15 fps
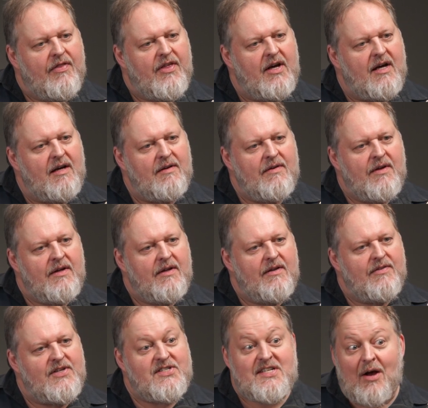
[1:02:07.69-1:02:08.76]
the
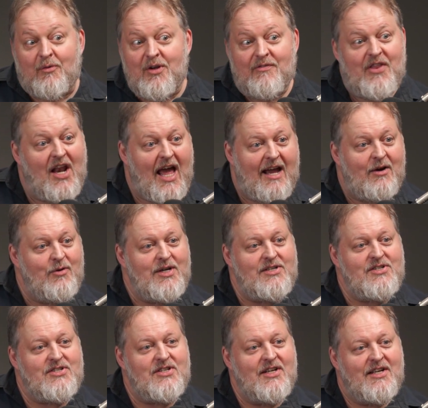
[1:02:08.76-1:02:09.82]
sound of the
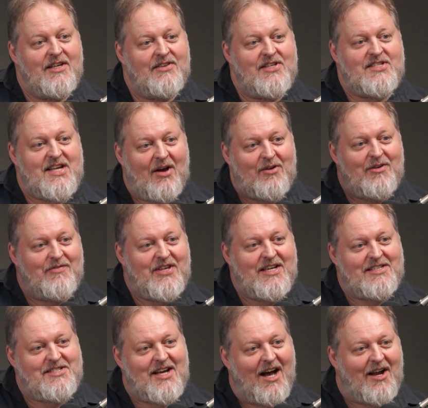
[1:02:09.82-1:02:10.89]
language, the sound of
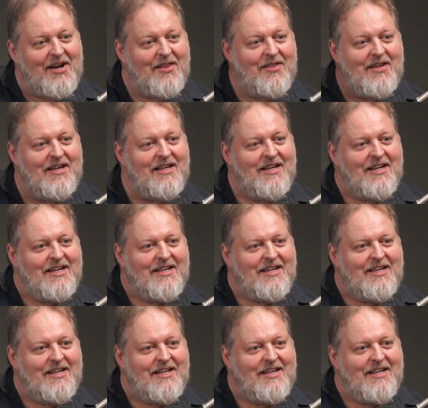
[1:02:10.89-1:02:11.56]
the azan and